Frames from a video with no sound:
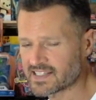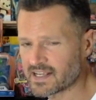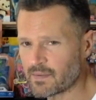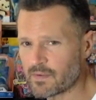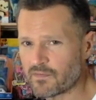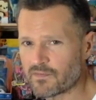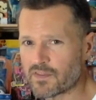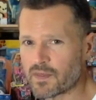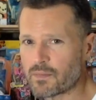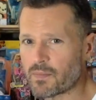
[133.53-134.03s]
some
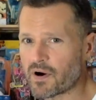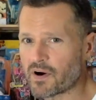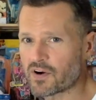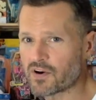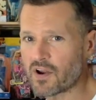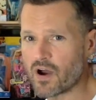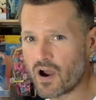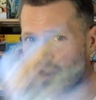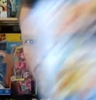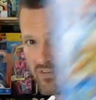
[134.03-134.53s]
of them are
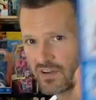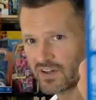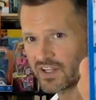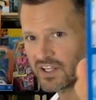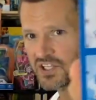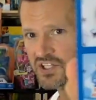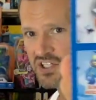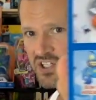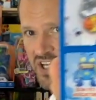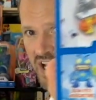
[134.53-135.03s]
not
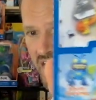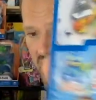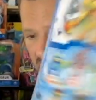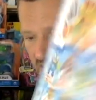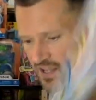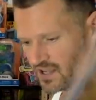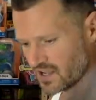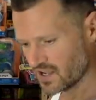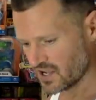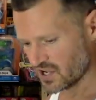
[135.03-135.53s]
released yet.
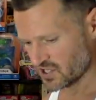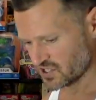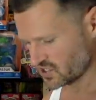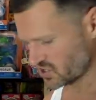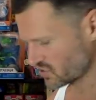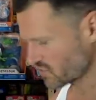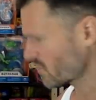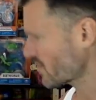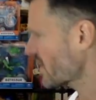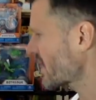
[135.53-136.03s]

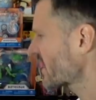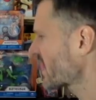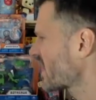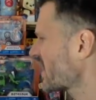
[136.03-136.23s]
So I